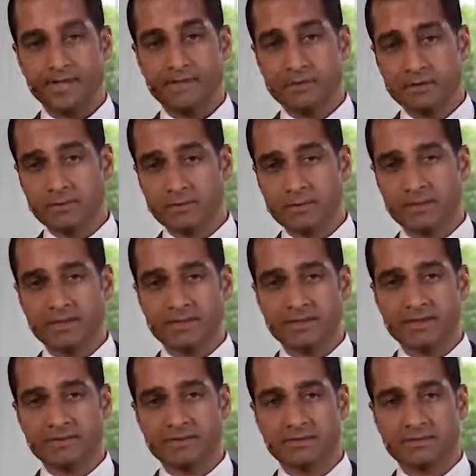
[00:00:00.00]
A tumor
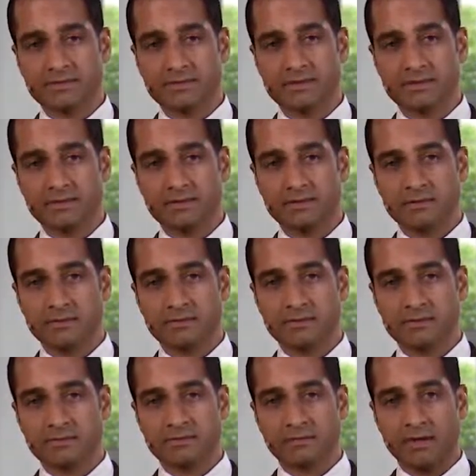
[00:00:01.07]
is
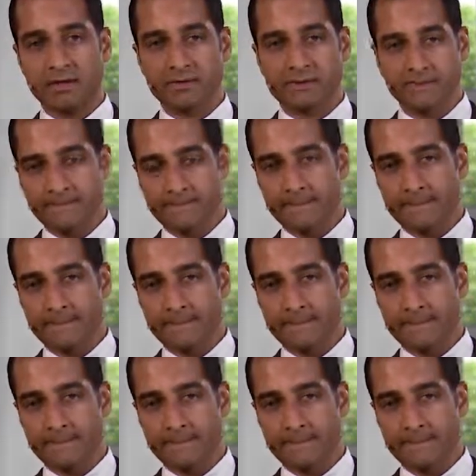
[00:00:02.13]
swelling.